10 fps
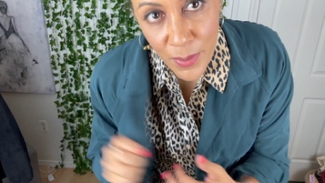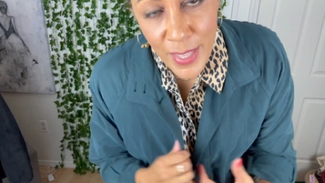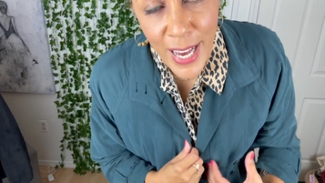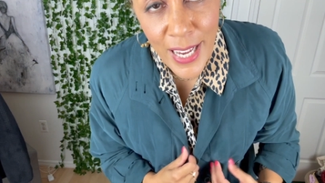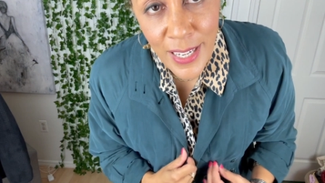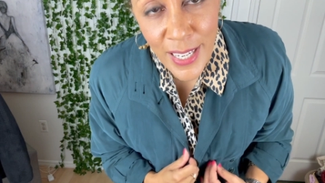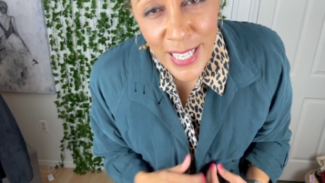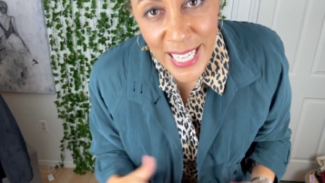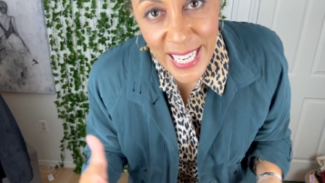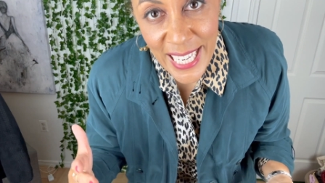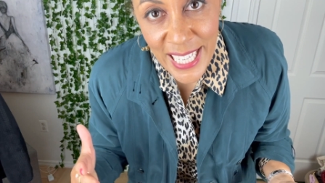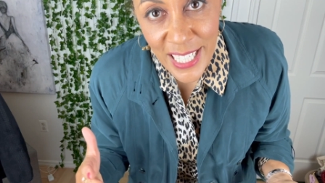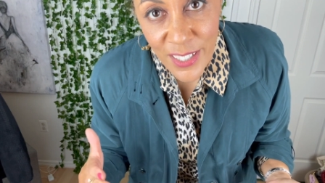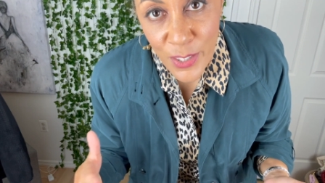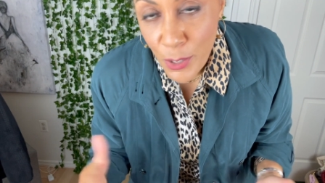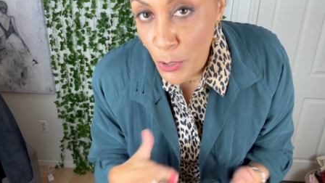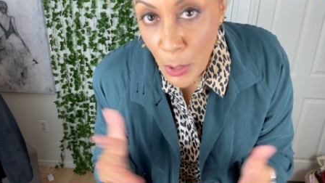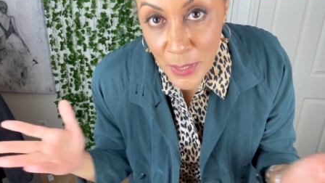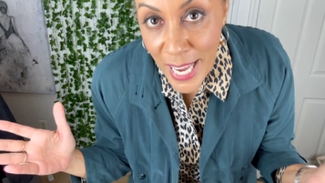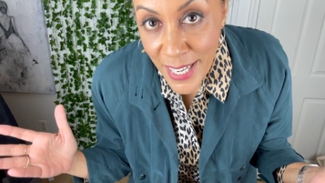that, and there's
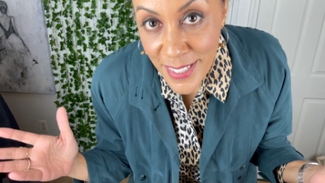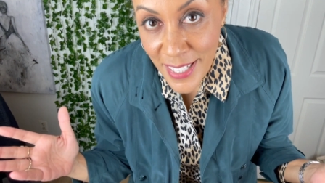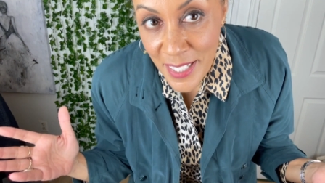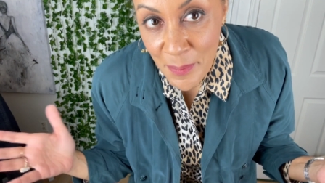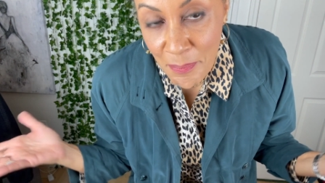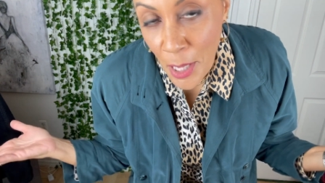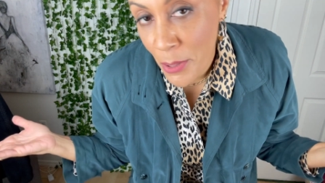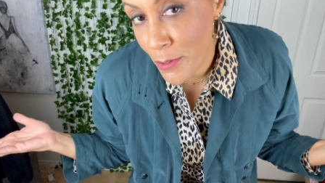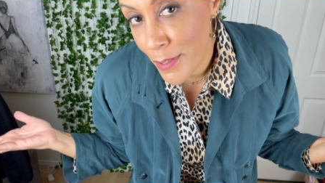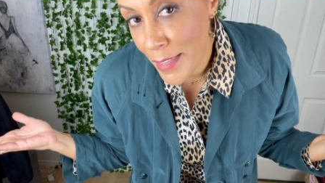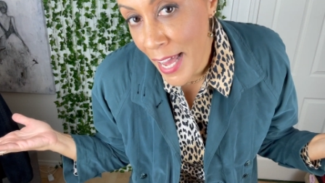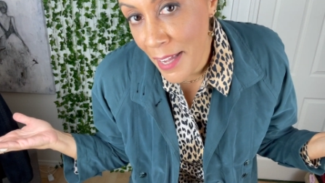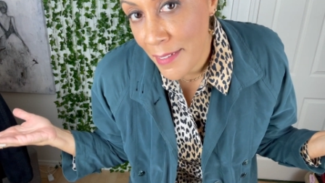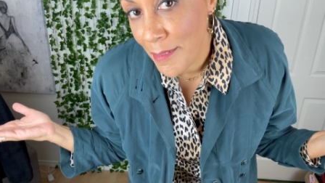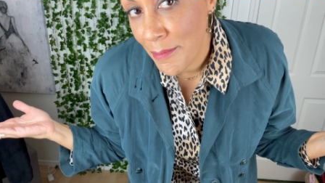no tags in it. Other than that,